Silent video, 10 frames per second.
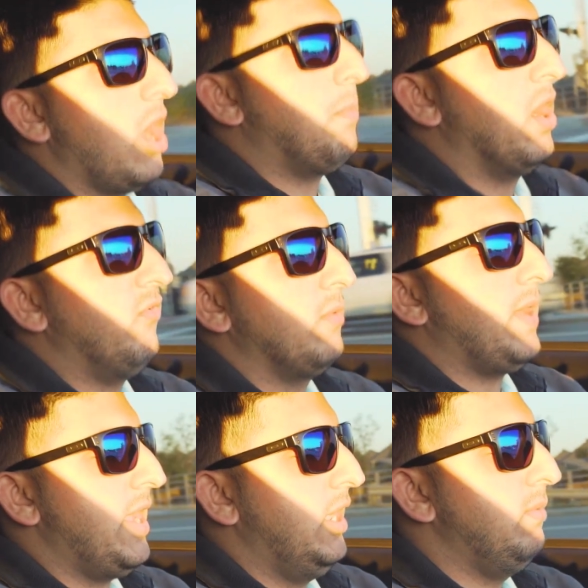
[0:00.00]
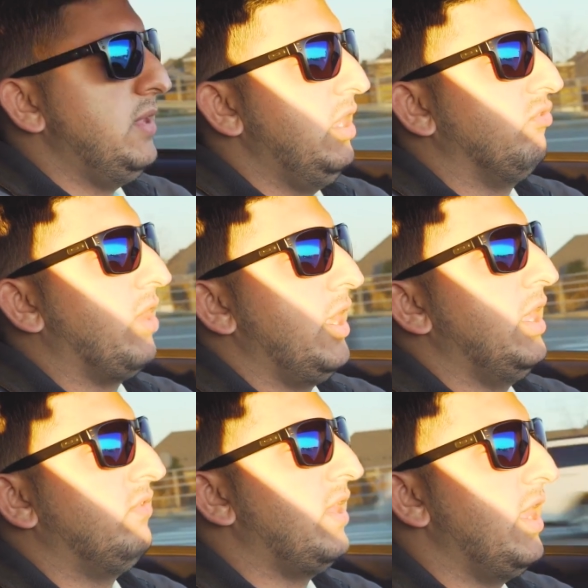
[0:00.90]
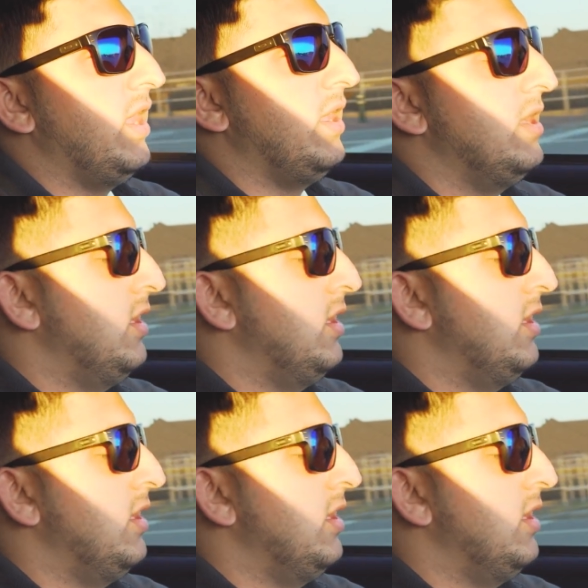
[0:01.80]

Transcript: perfect by any means, right? It's a